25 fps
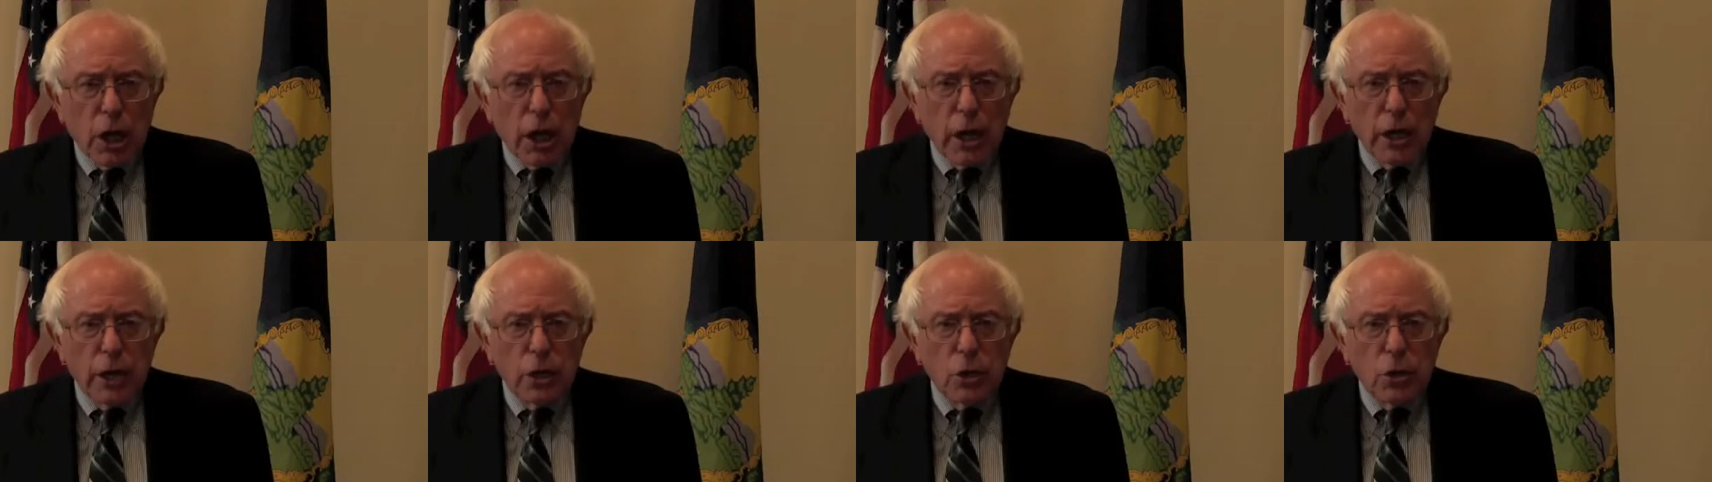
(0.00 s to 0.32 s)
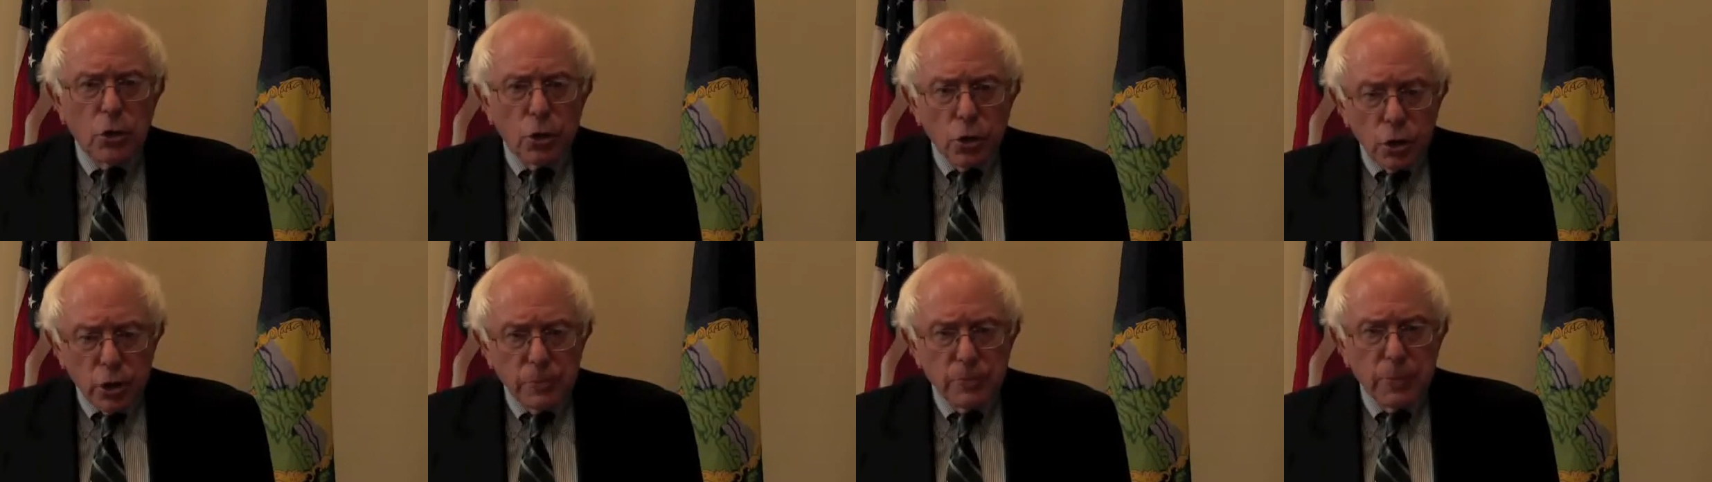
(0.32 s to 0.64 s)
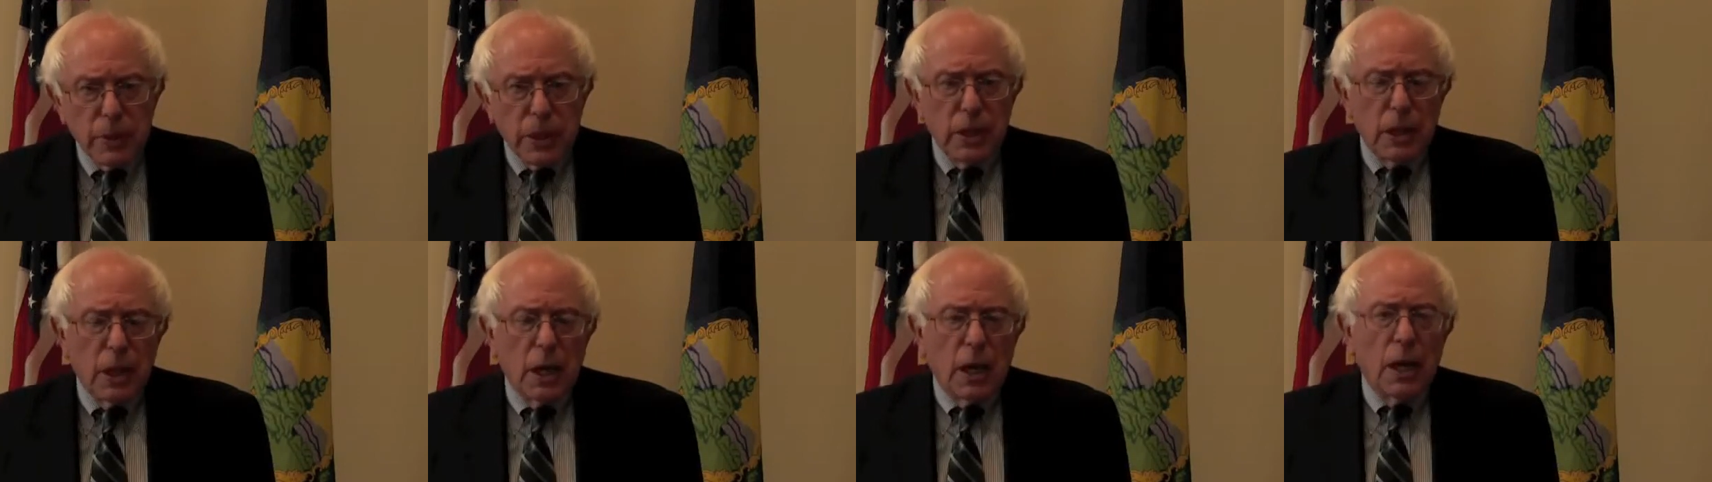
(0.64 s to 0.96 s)
I could
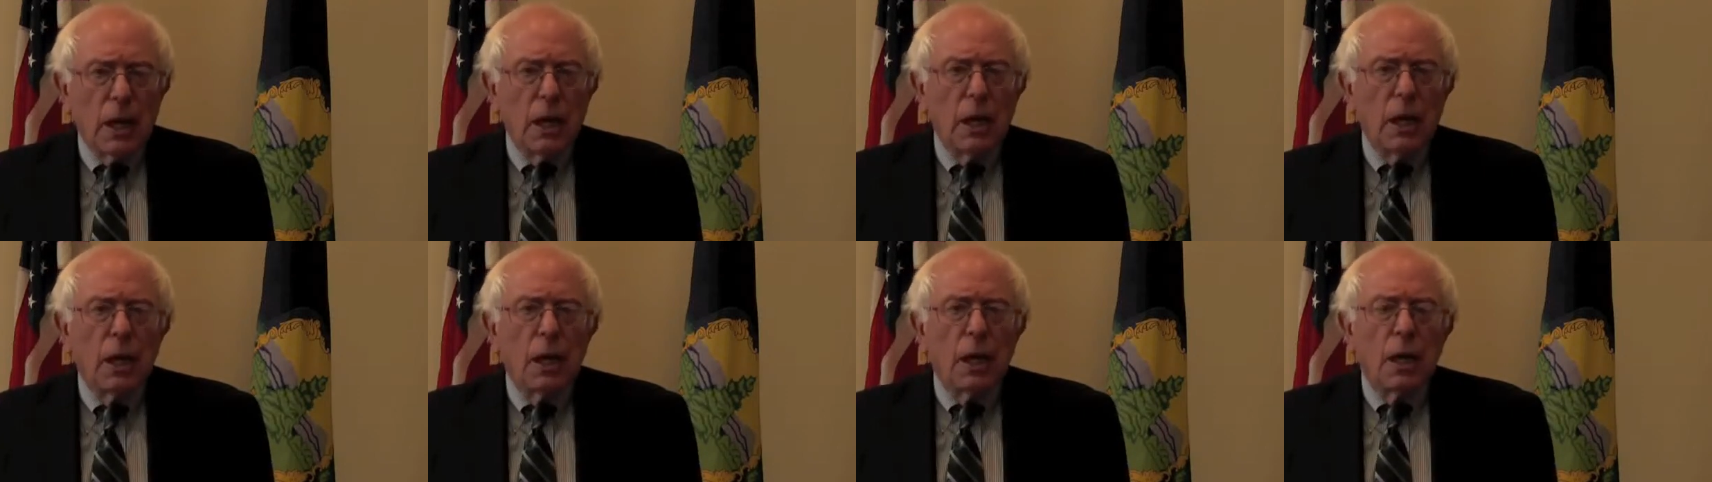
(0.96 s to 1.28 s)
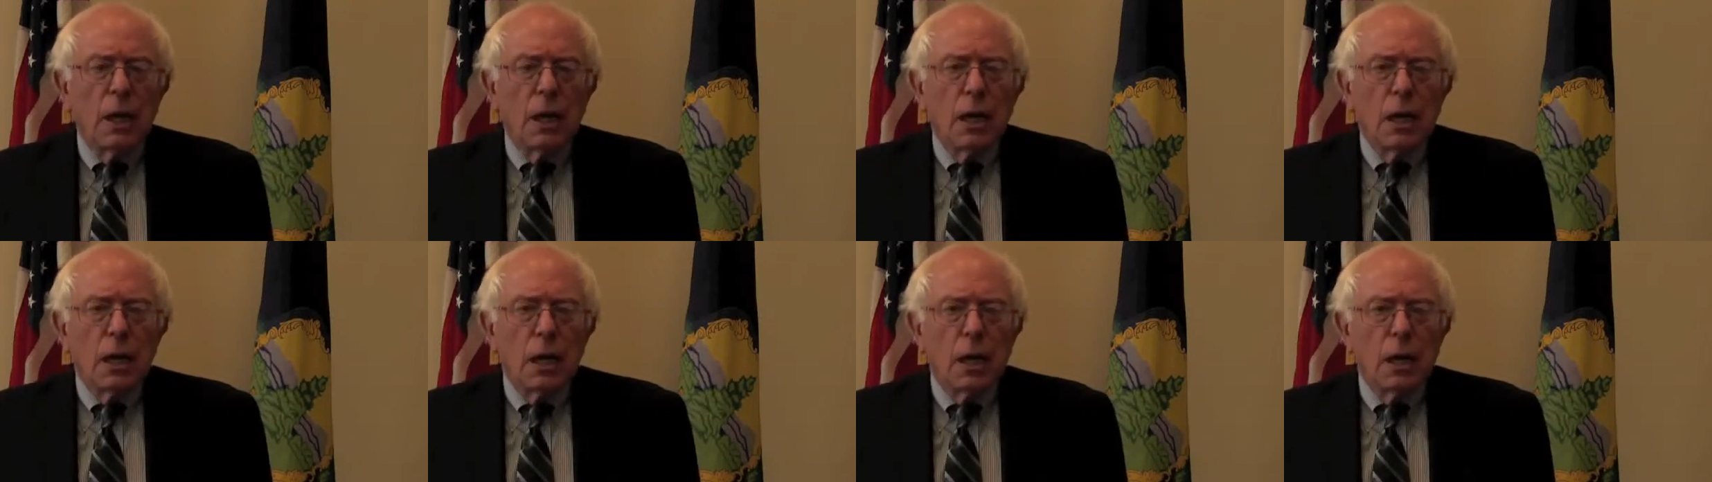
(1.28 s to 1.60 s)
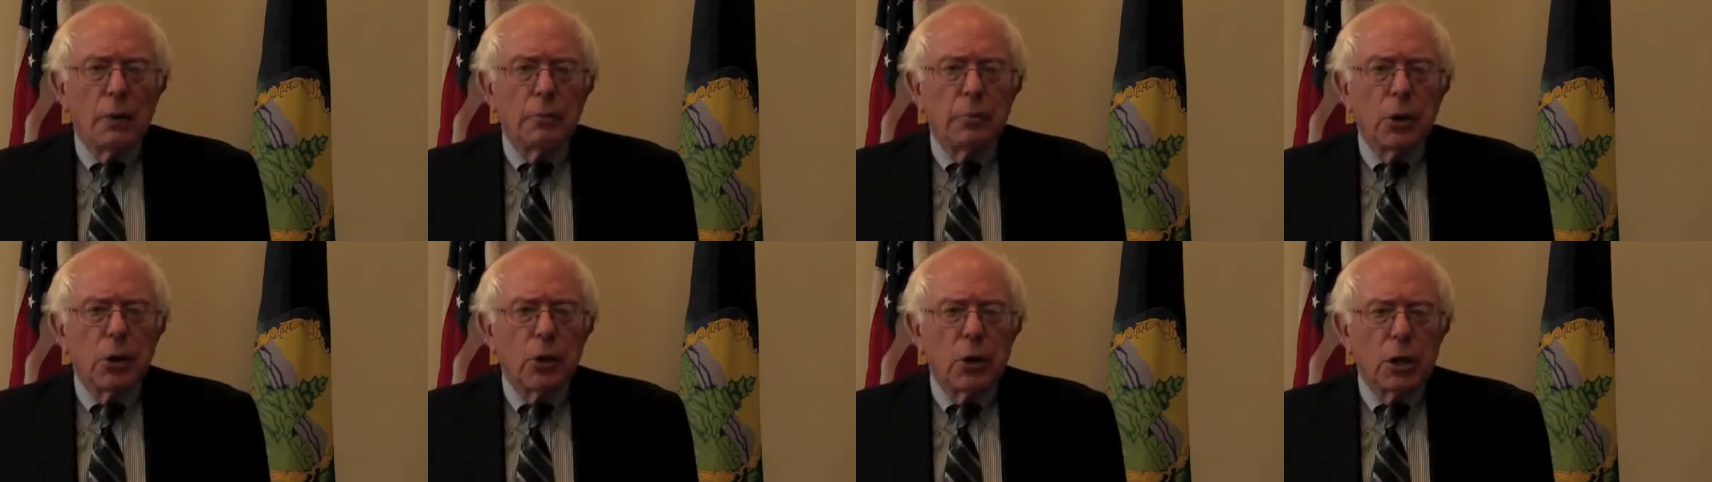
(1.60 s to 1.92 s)
be there
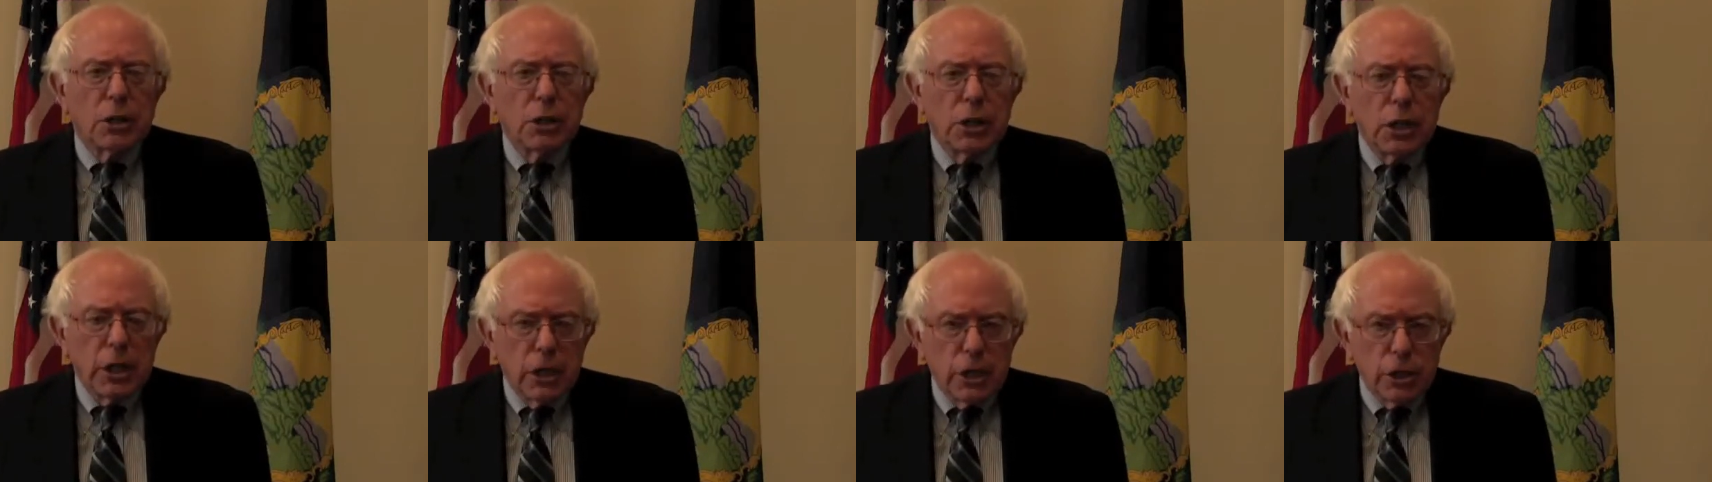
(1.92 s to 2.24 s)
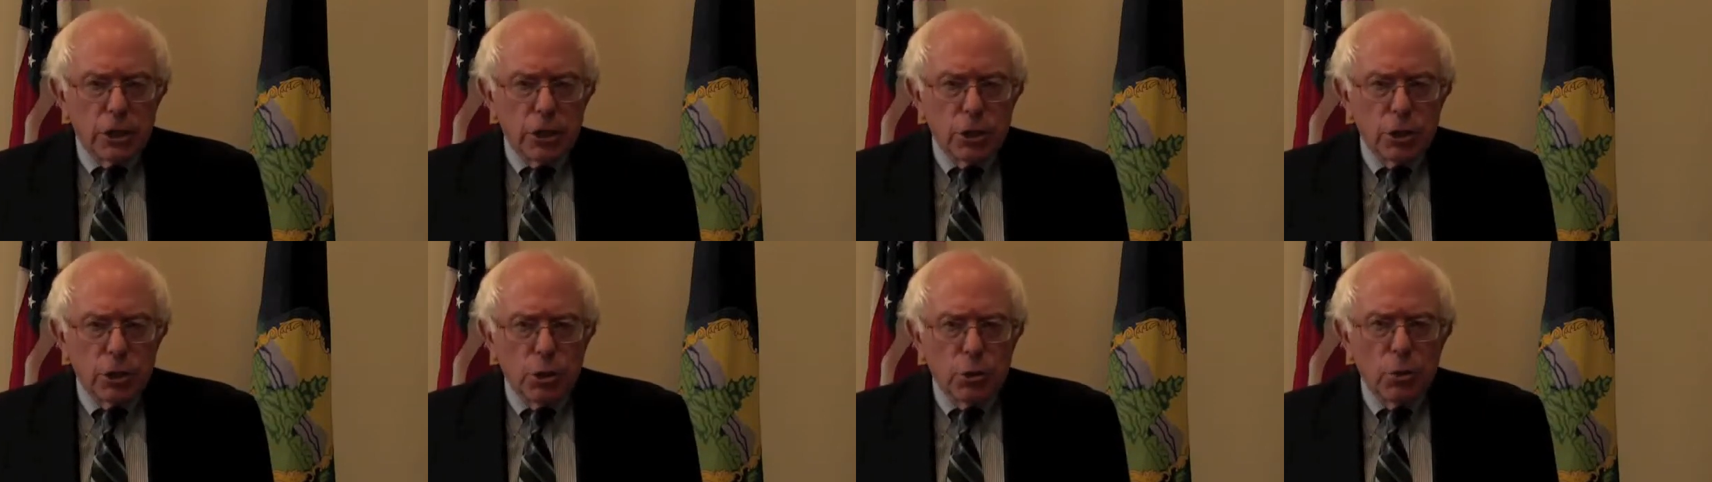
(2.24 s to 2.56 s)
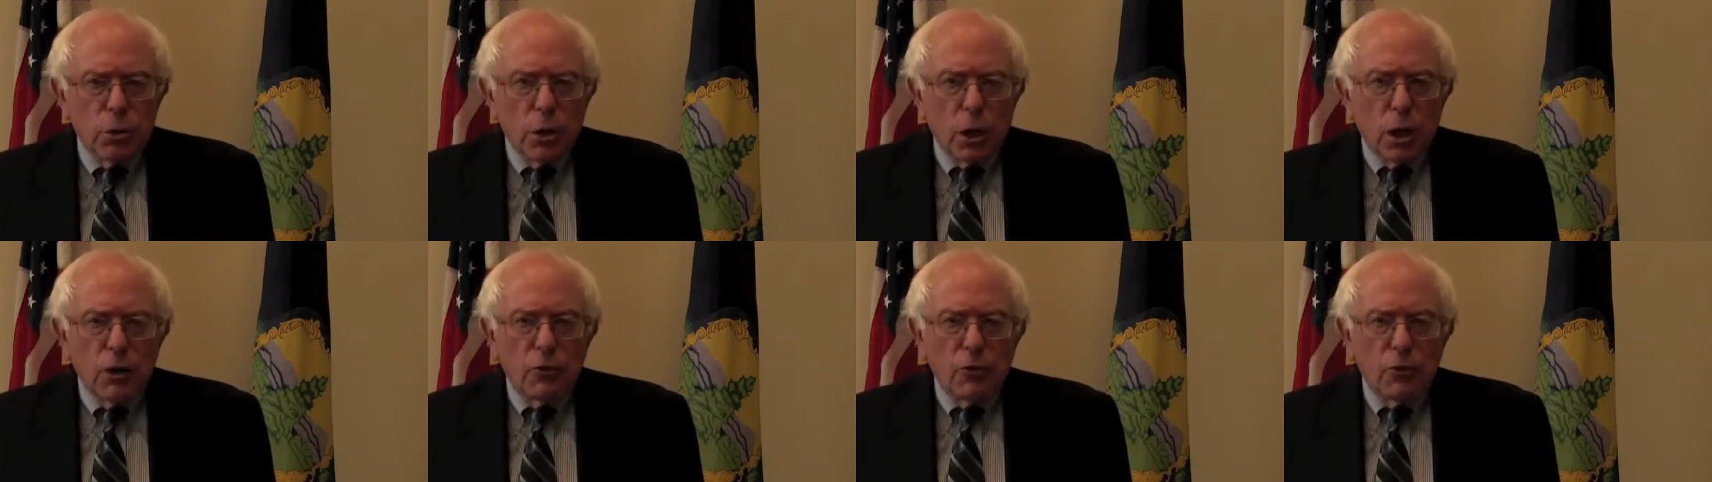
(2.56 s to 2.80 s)
because the issue